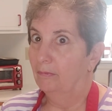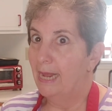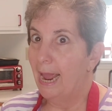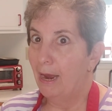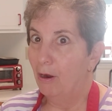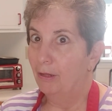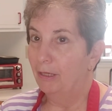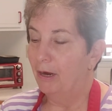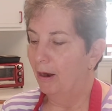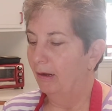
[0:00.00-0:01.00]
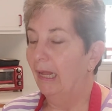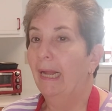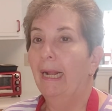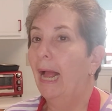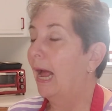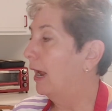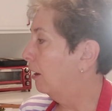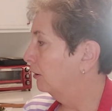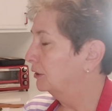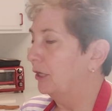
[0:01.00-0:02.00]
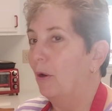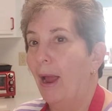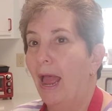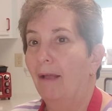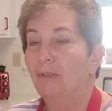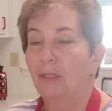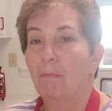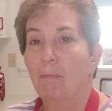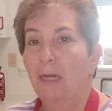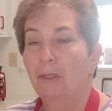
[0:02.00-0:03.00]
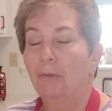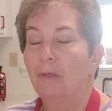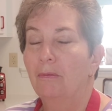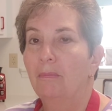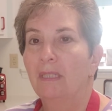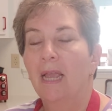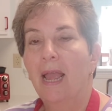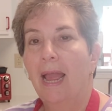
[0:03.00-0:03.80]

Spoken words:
yay on the garlic. I also have some mushrooms